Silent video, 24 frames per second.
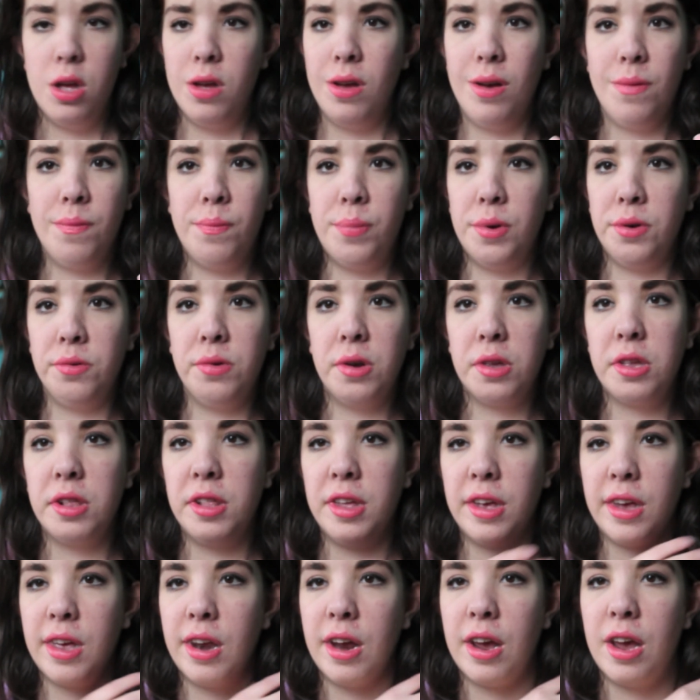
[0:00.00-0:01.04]
I've been
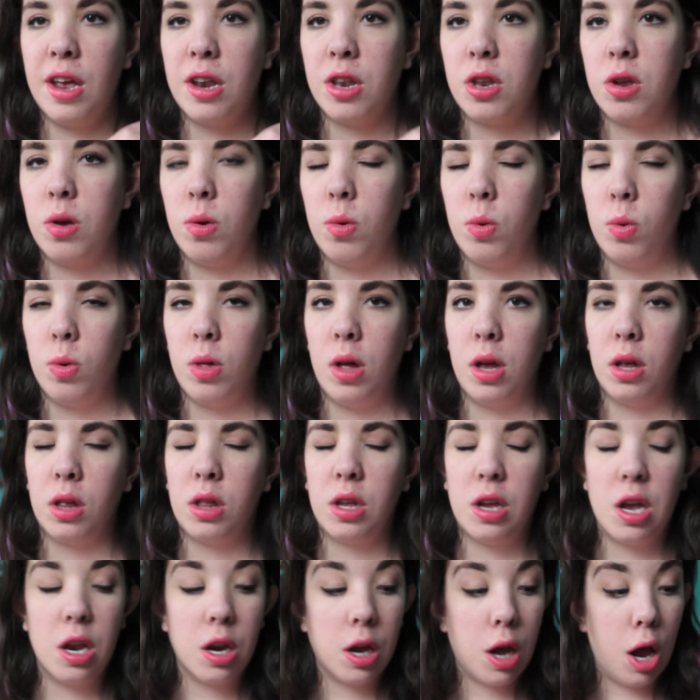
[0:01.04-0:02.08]
recently getting into like
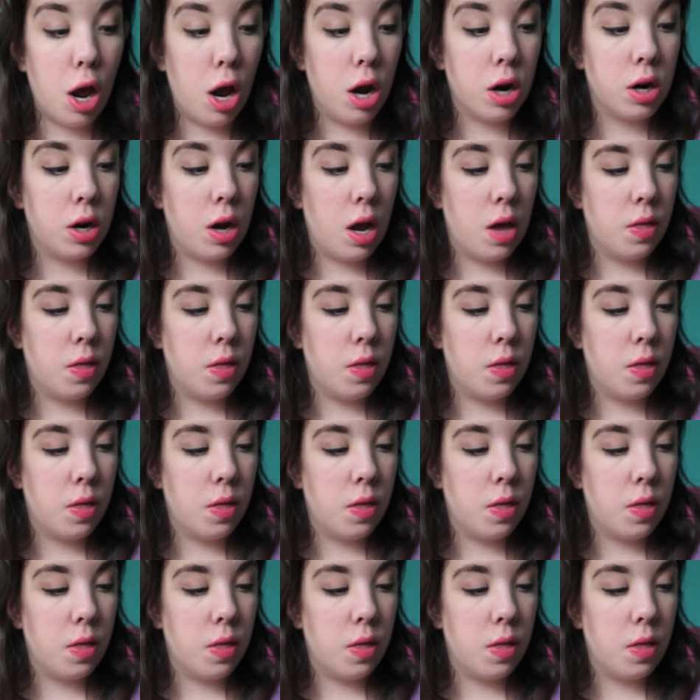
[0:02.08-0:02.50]
skincare,